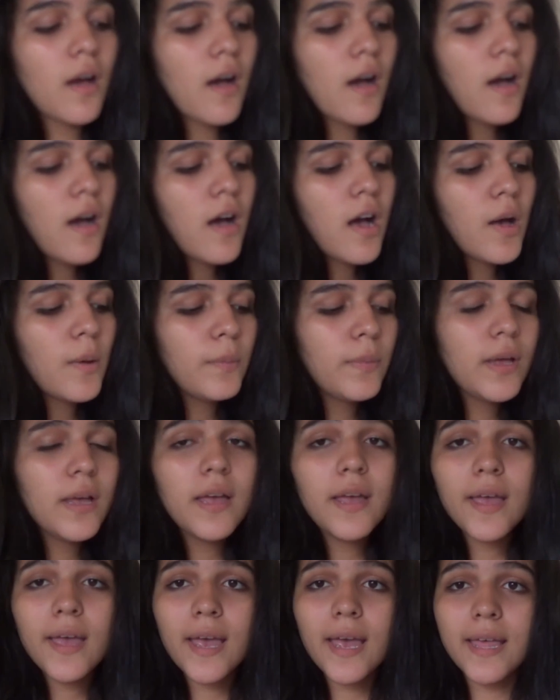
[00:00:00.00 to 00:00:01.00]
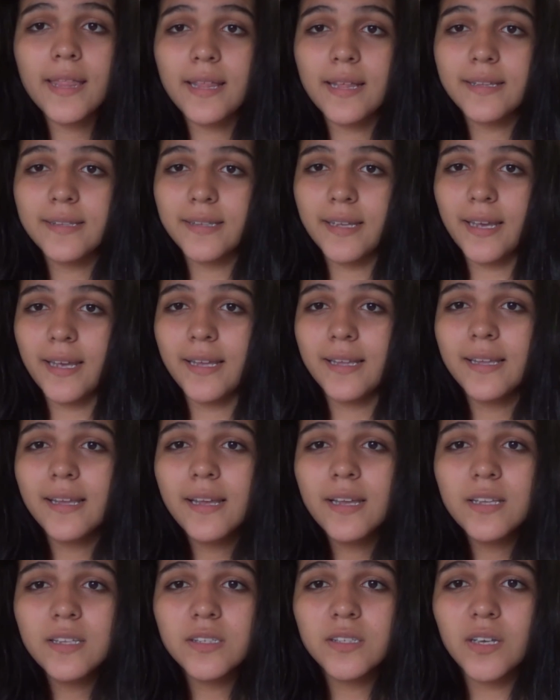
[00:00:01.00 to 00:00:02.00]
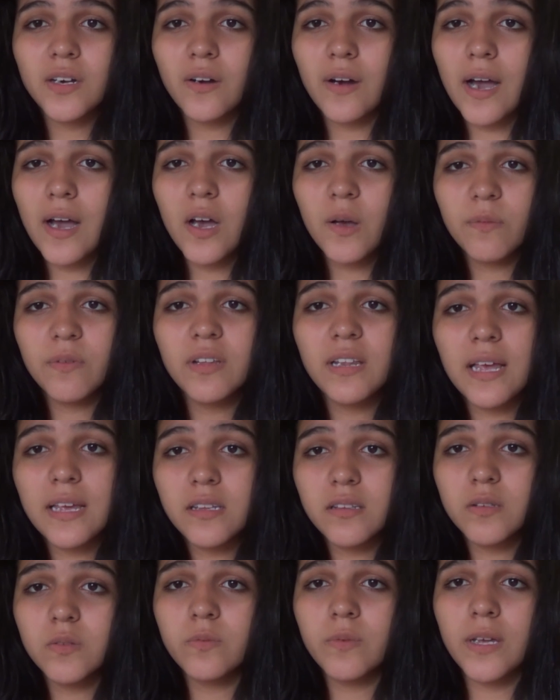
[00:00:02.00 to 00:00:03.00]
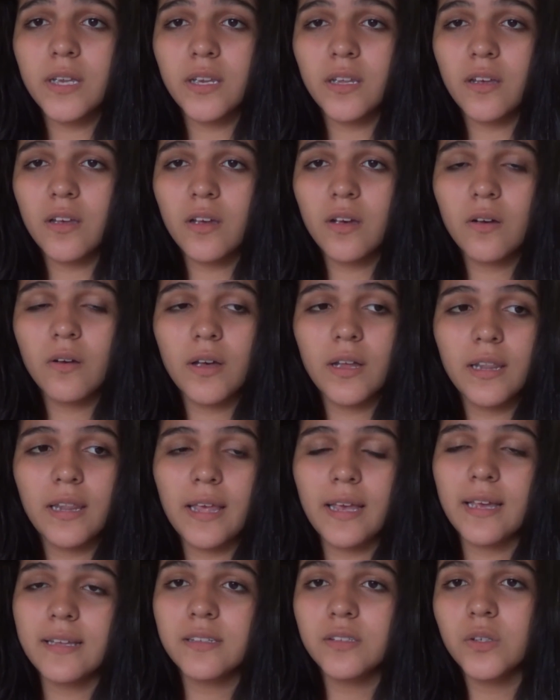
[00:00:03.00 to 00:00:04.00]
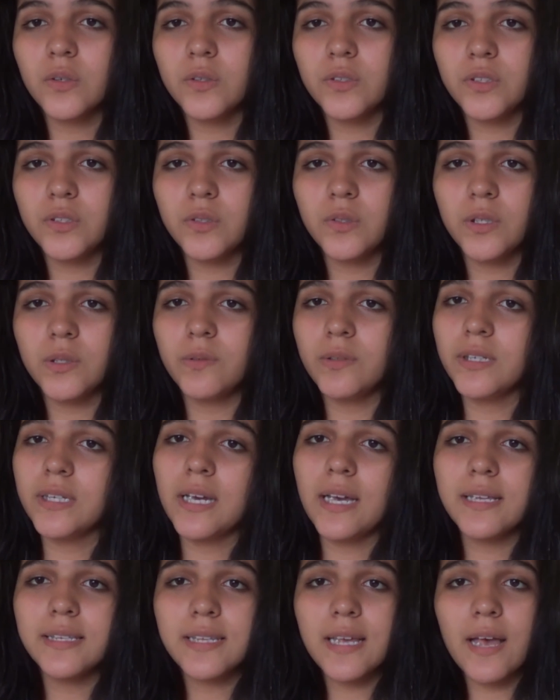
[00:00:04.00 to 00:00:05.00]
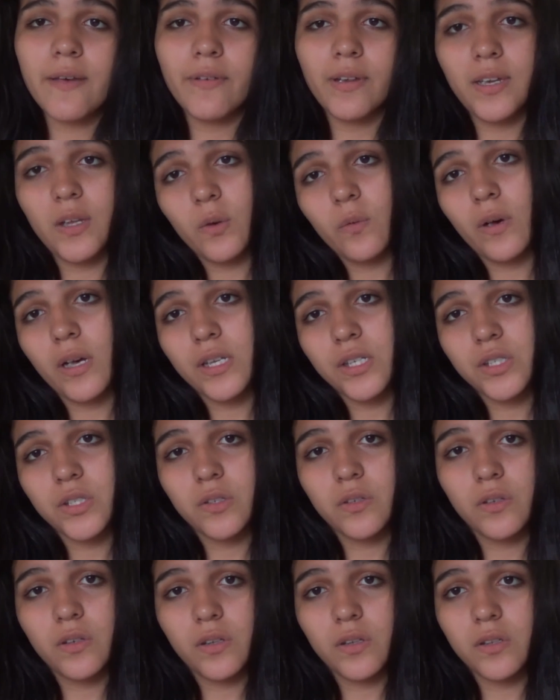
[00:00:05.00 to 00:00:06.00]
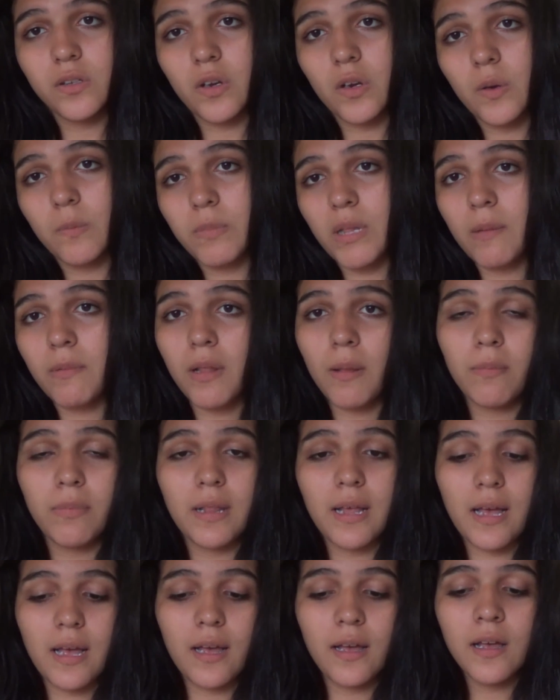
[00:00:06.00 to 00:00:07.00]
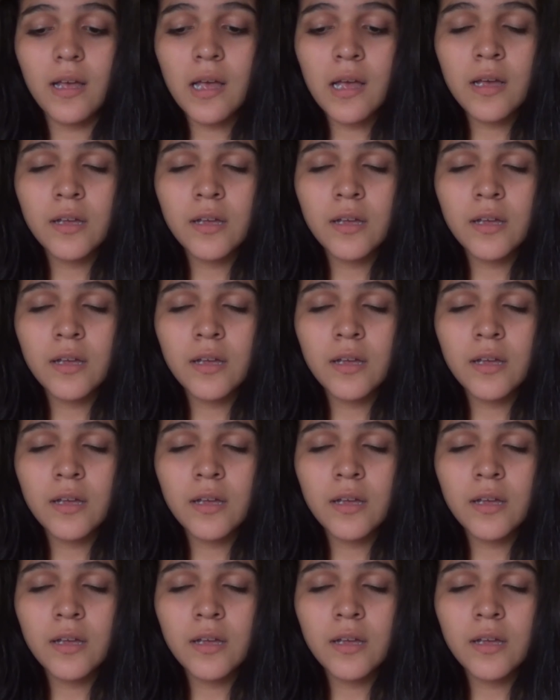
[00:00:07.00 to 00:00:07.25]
And that's it. So I hope you liked this video, and like I told you, if you guys have any questions or blah blah blah,